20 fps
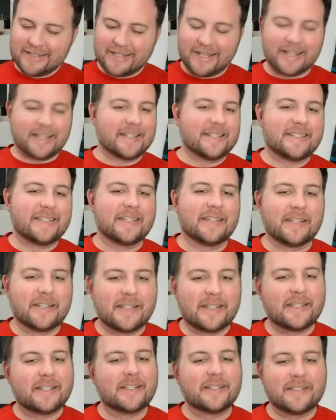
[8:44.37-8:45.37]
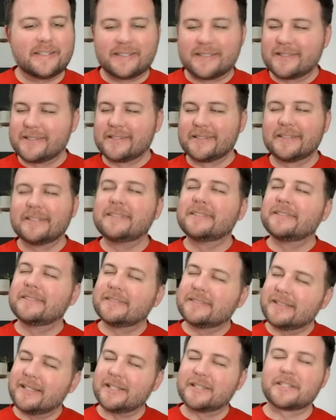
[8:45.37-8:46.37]
I can see it. It's
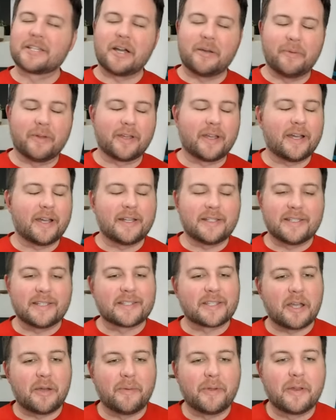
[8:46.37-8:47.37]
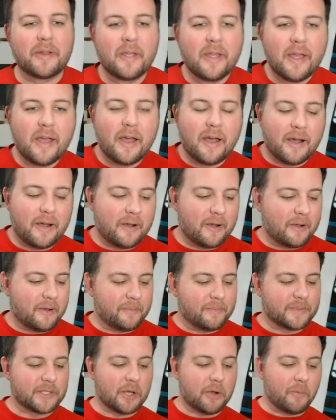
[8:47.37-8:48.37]
coming, guys. It's coming.
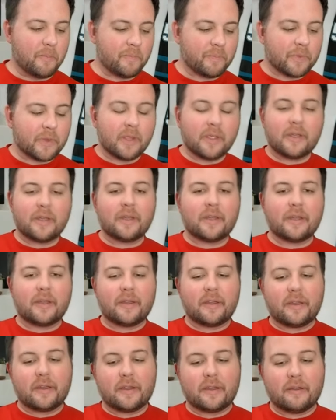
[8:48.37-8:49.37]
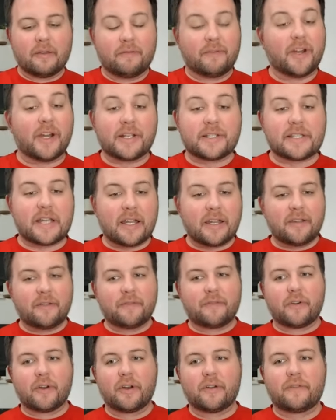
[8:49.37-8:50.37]
So very exciting
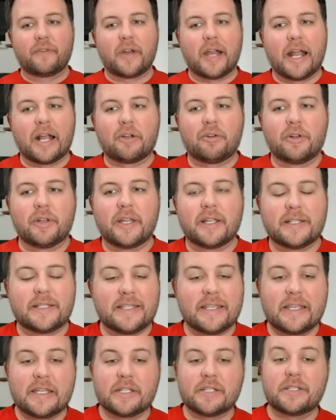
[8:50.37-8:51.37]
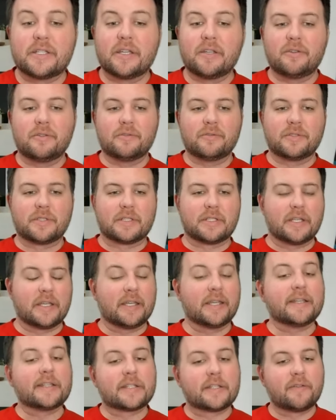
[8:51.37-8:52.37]
for Eklund as he continues to
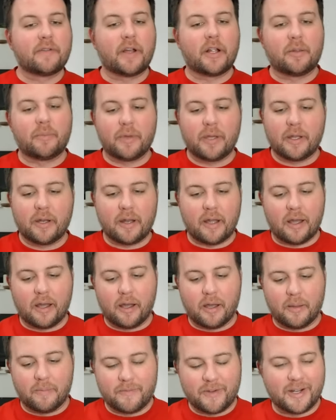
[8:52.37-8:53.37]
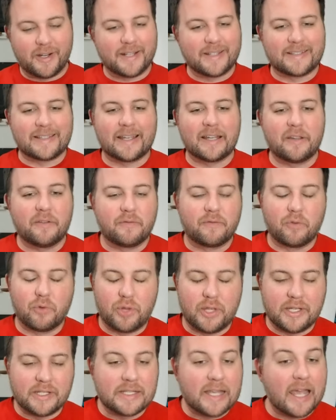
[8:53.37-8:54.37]
his development. Very exciting for
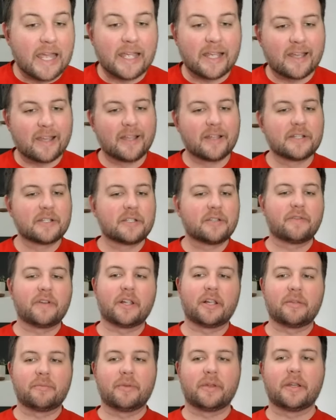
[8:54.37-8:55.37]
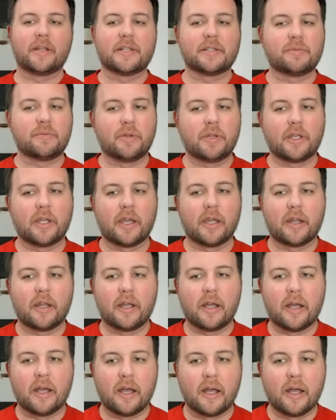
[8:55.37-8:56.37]
the tank development as we get
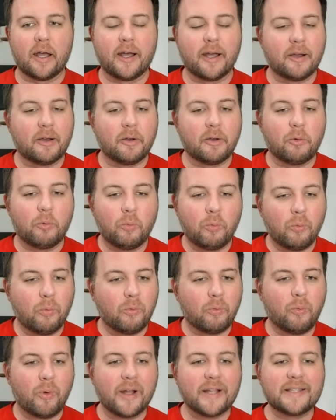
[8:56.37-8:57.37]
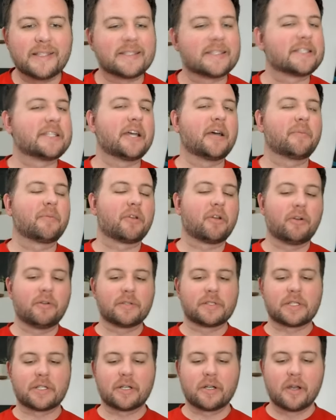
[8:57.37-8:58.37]
one step
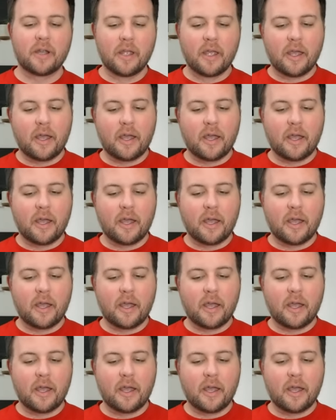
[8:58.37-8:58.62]
closer